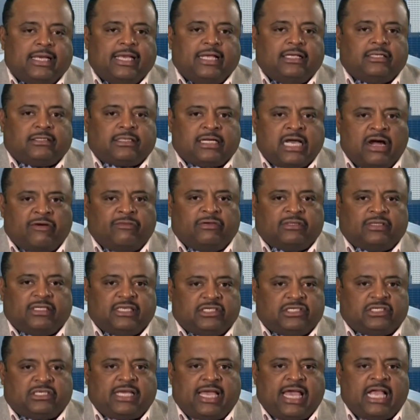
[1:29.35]
He's covered
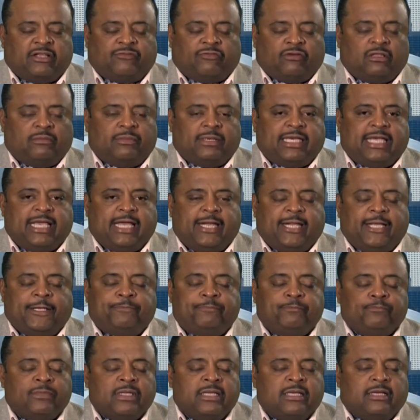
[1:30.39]
this case from the
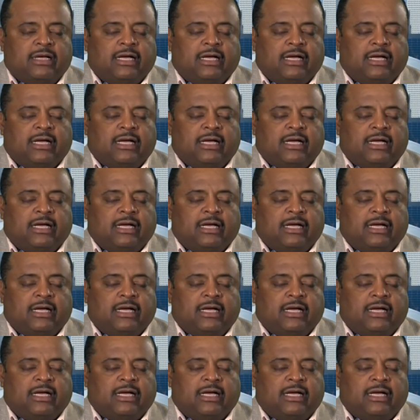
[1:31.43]
beginning.